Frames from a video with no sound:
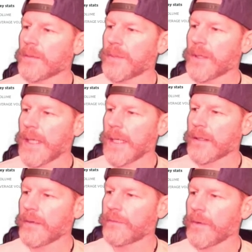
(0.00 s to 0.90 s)
but not
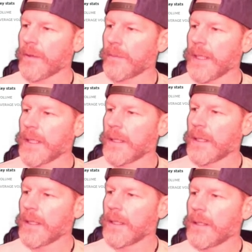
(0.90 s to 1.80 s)
confirming,
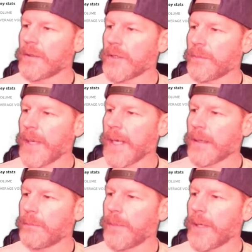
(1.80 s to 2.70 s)
jump back
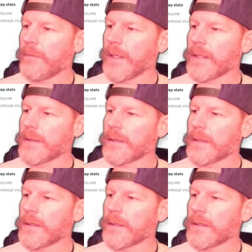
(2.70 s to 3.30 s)
above it,